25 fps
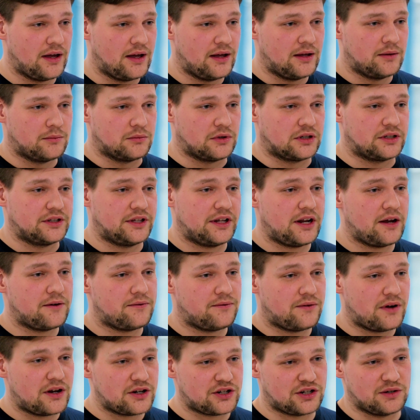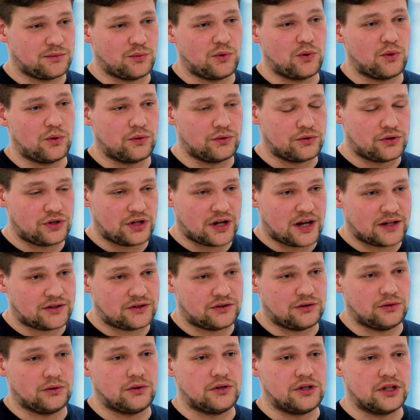Thanks to your involvement and
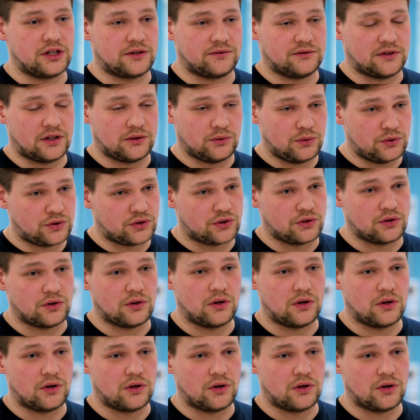contribution, World of